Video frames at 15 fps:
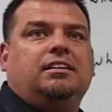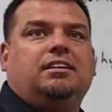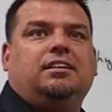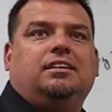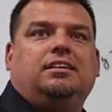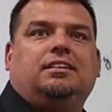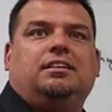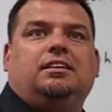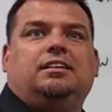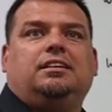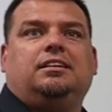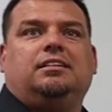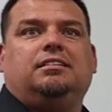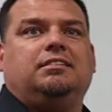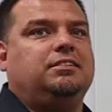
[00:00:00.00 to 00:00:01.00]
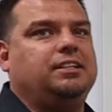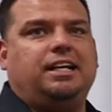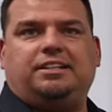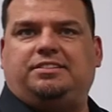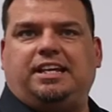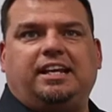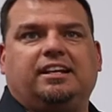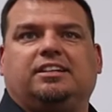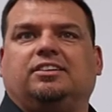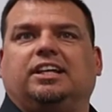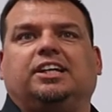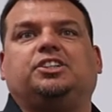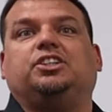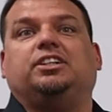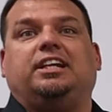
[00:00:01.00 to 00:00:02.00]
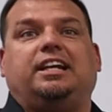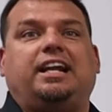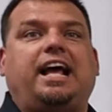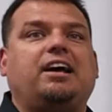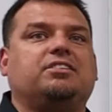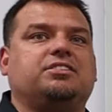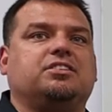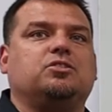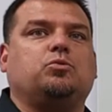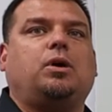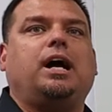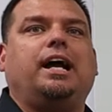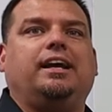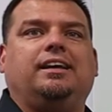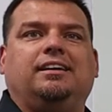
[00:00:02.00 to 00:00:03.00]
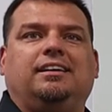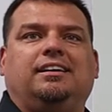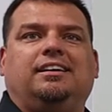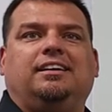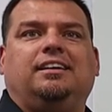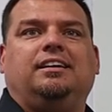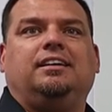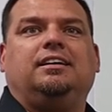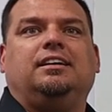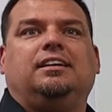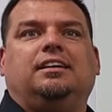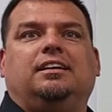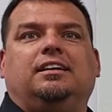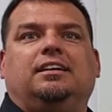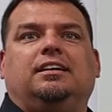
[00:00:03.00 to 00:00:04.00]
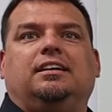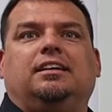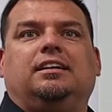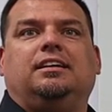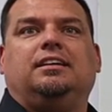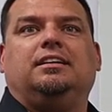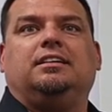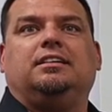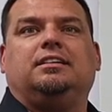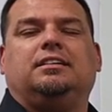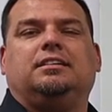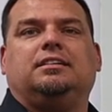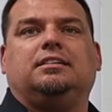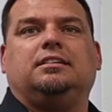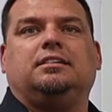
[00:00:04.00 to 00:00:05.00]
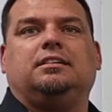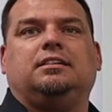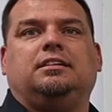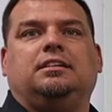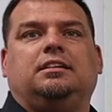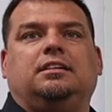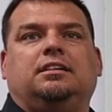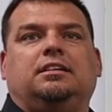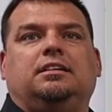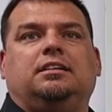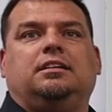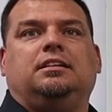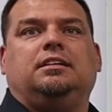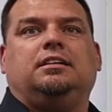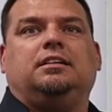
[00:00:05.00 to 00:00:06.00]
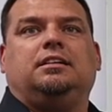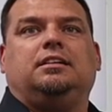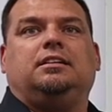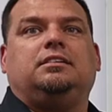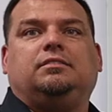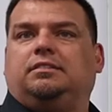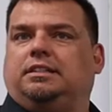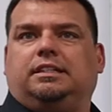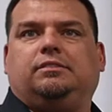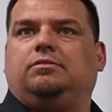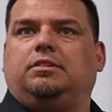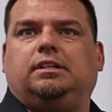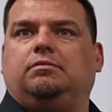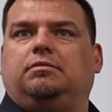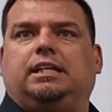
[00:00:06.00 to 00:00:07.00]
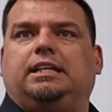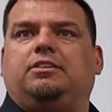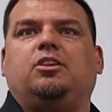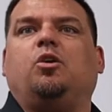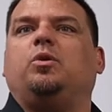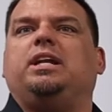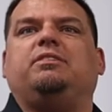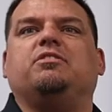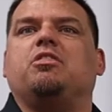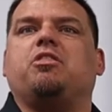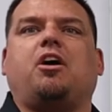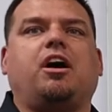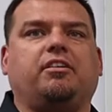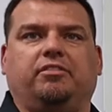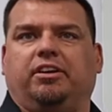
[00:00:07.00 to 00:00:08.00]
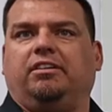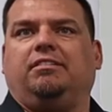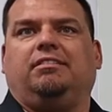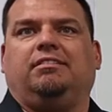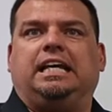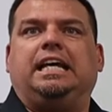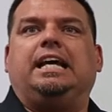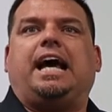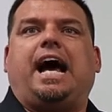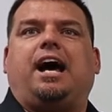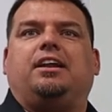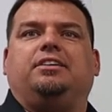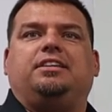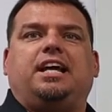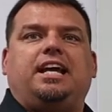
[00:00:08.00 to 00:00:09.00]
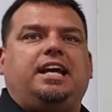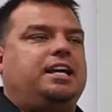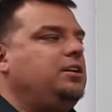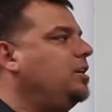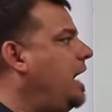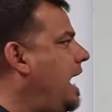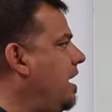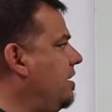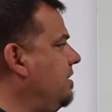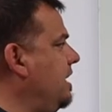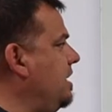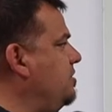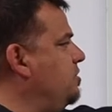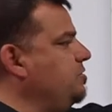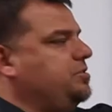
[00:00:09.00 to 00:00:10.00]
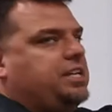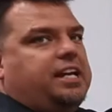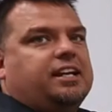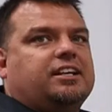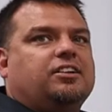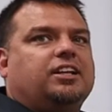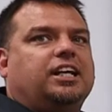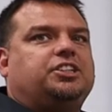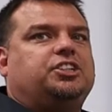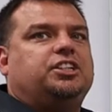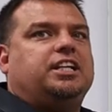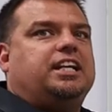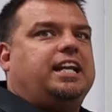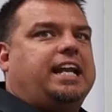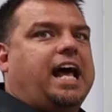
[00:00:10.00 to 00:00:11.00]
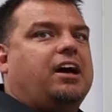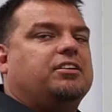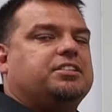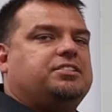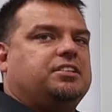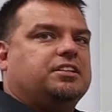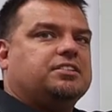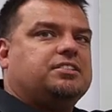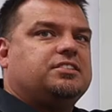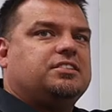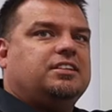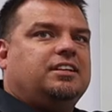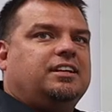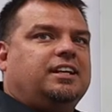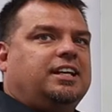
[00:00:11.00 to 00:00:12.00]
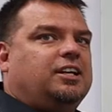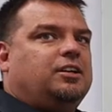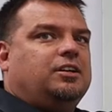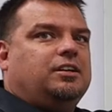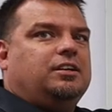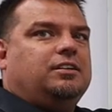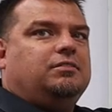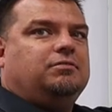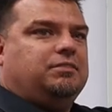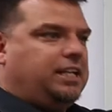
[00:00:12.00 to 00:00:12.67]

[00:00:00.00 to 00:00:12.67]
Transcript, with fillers: Uh, data collection. Yeah, data collection and analysis. Why? Well, probably because the first ones didn't do that very easily or no one even thought of it. How did they how did they do data collection and analysis? Chart recorders.